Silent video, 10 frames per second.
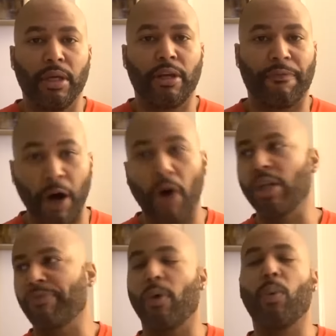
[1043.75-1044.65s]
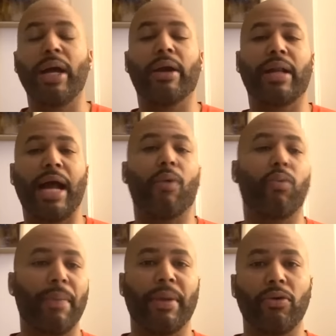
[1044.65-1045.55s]
The phone is for weirding out
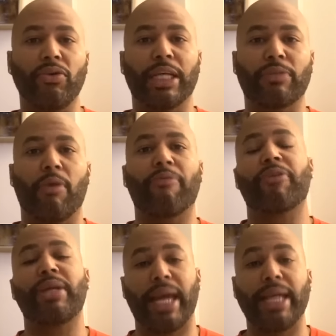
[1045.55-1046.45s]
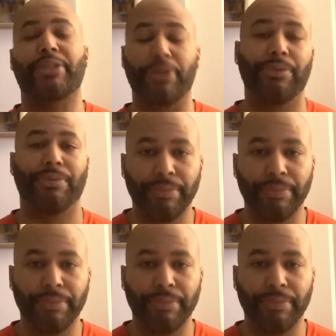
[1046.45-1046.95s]
women who just want free dates too.